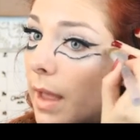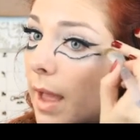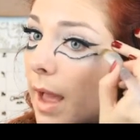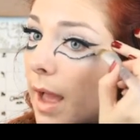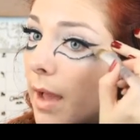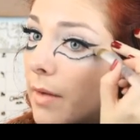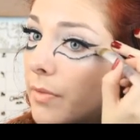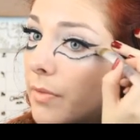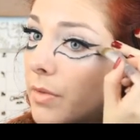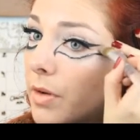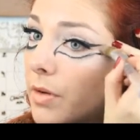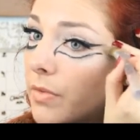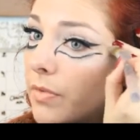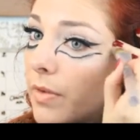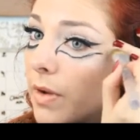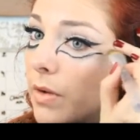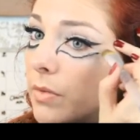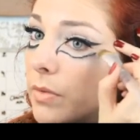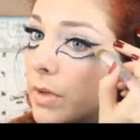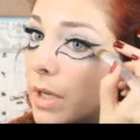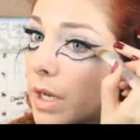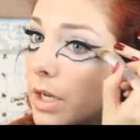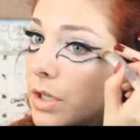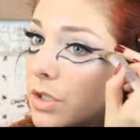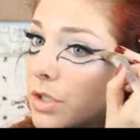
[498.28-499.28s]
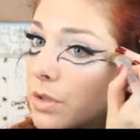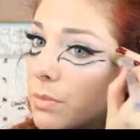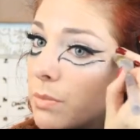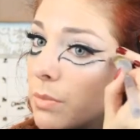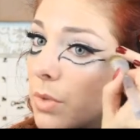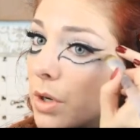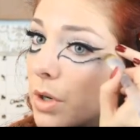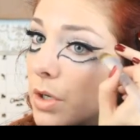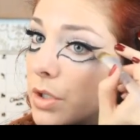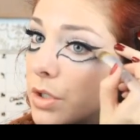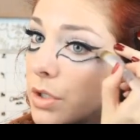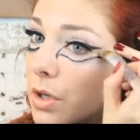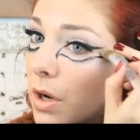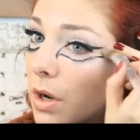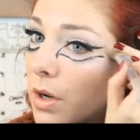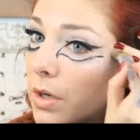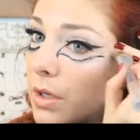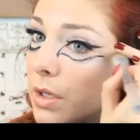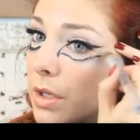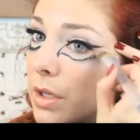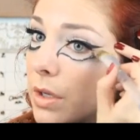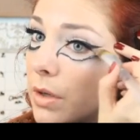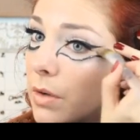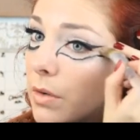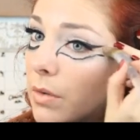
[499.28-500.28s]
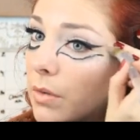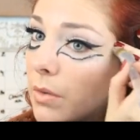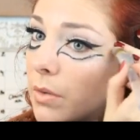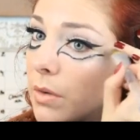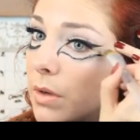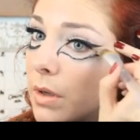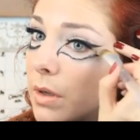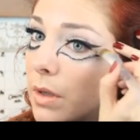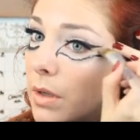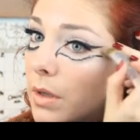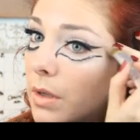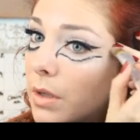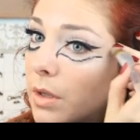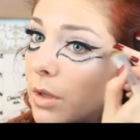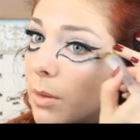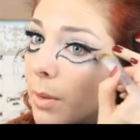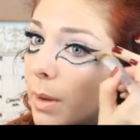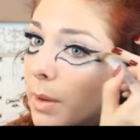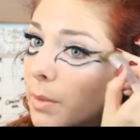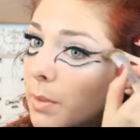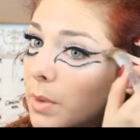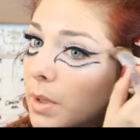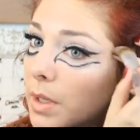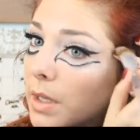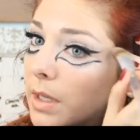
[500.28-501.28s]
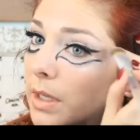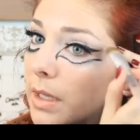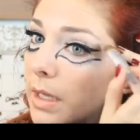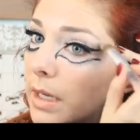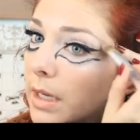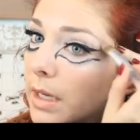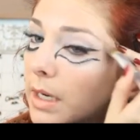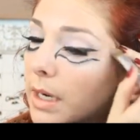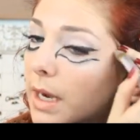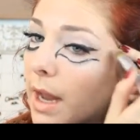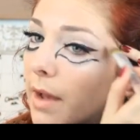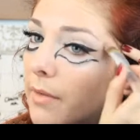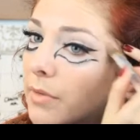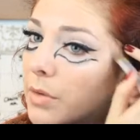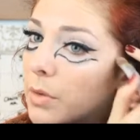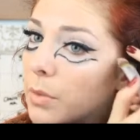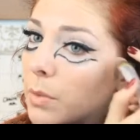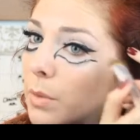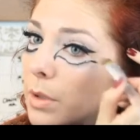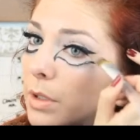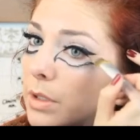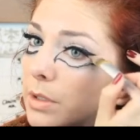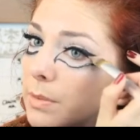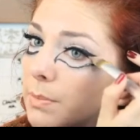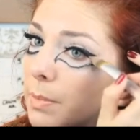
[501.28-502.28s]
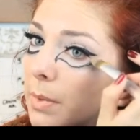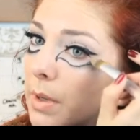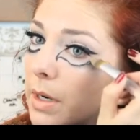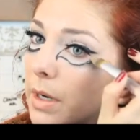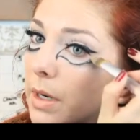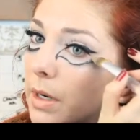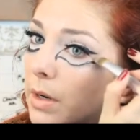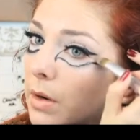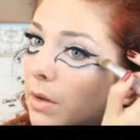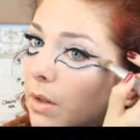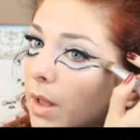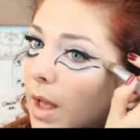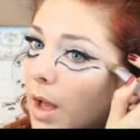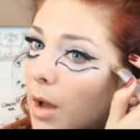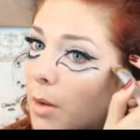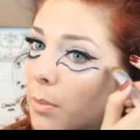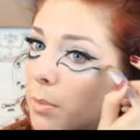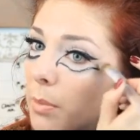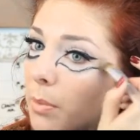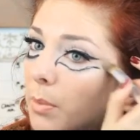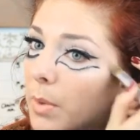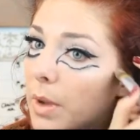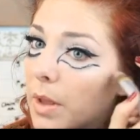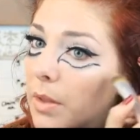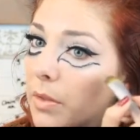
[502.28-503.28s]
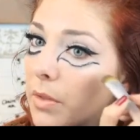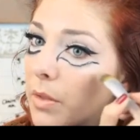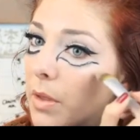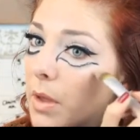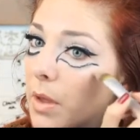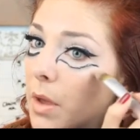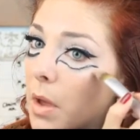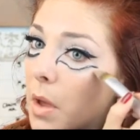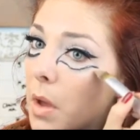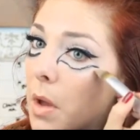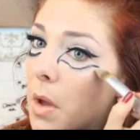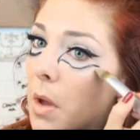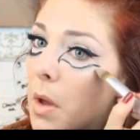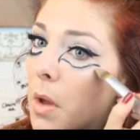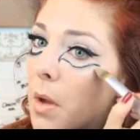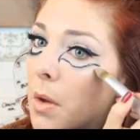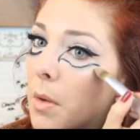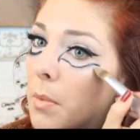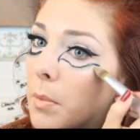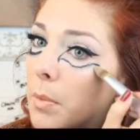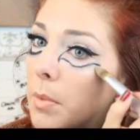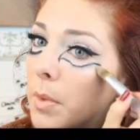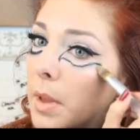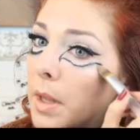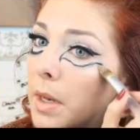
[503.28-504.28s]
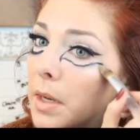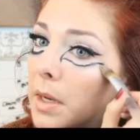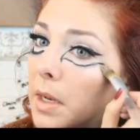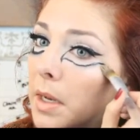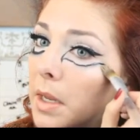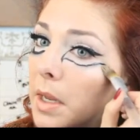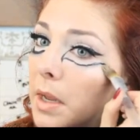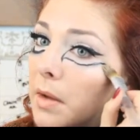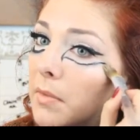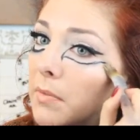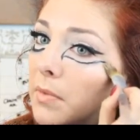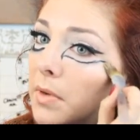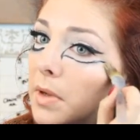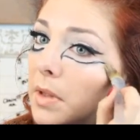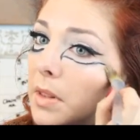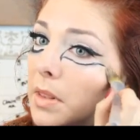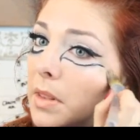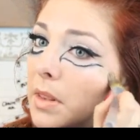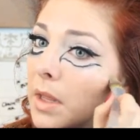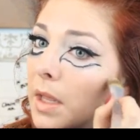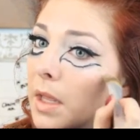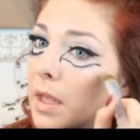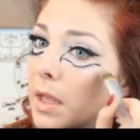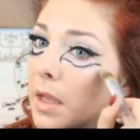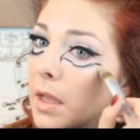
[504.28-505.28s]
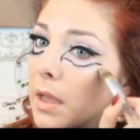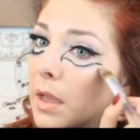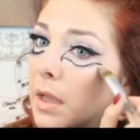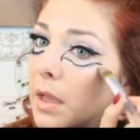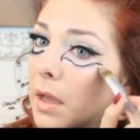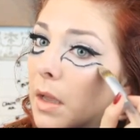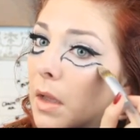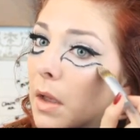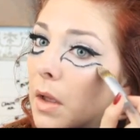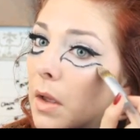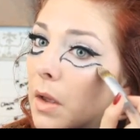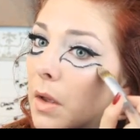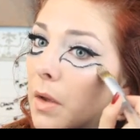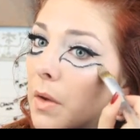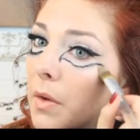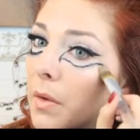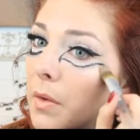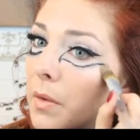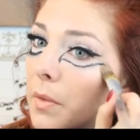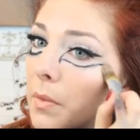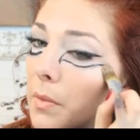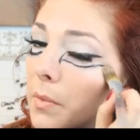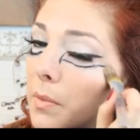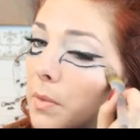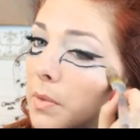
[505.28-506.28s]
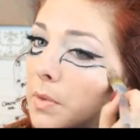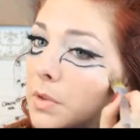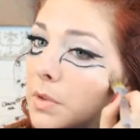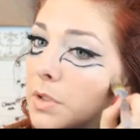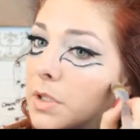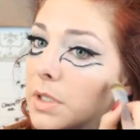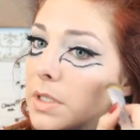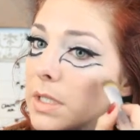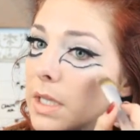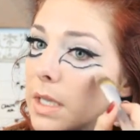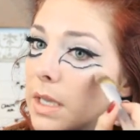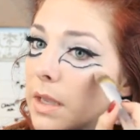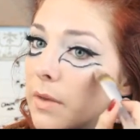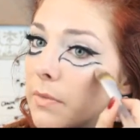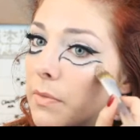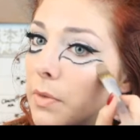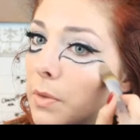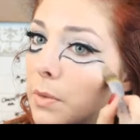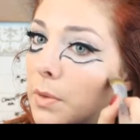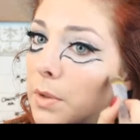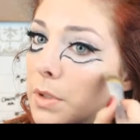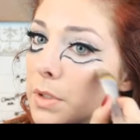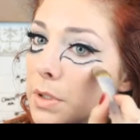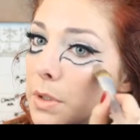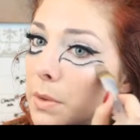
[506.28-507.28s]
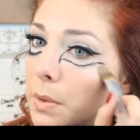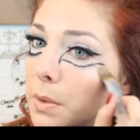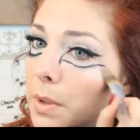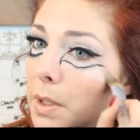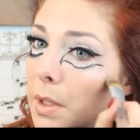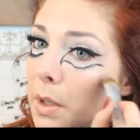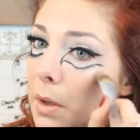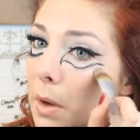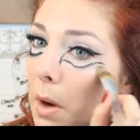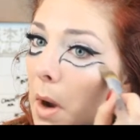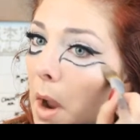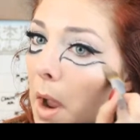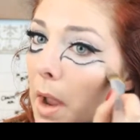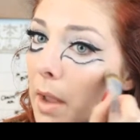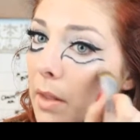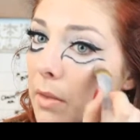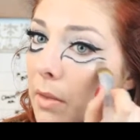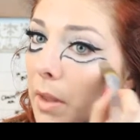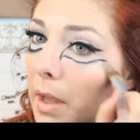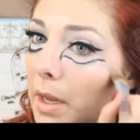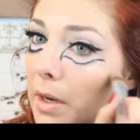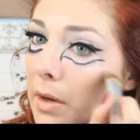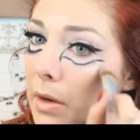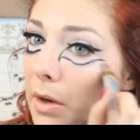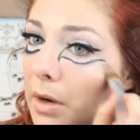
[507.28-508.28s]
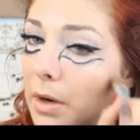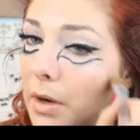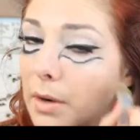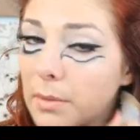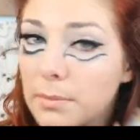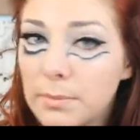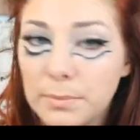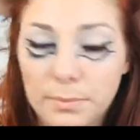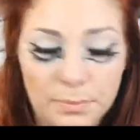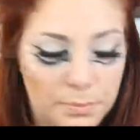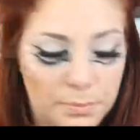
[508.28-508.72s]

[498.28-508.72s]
Have your foundation brush on you. You might want to clean it afterwards, but it'll help with blending everything, just like if you were doing your eyeliner.